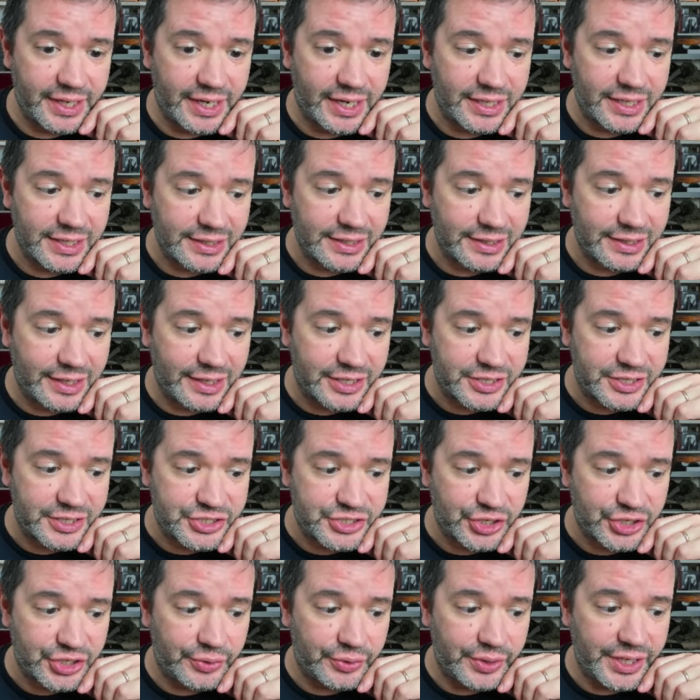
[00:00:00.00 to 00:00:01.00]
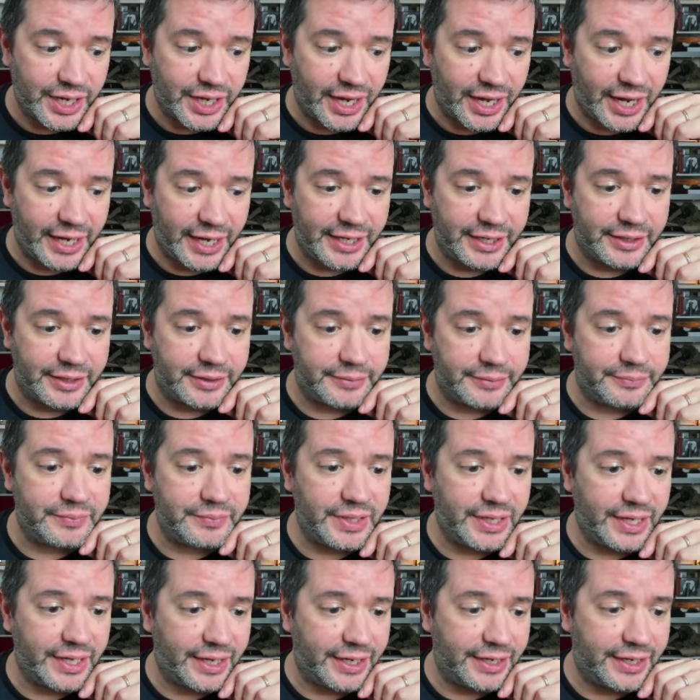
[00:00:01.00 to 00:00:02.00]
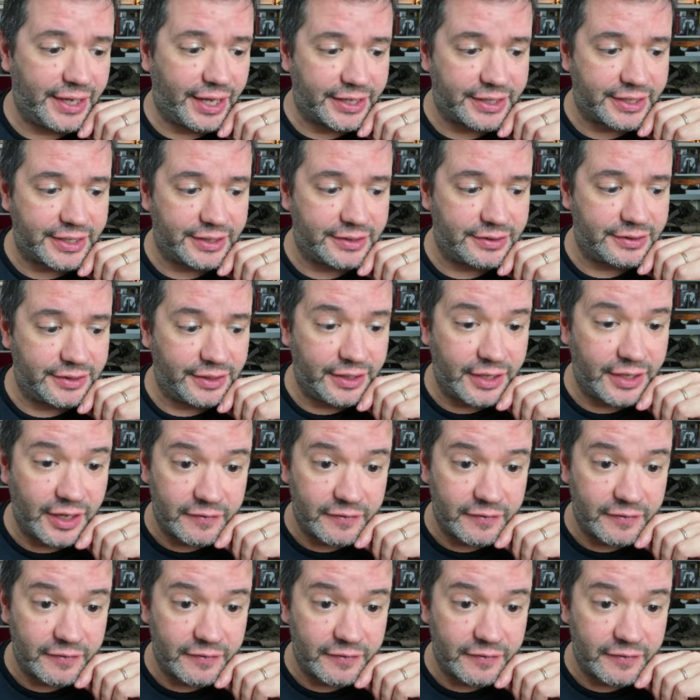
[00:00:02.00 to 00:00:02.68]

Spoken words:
luxury item in Argentina.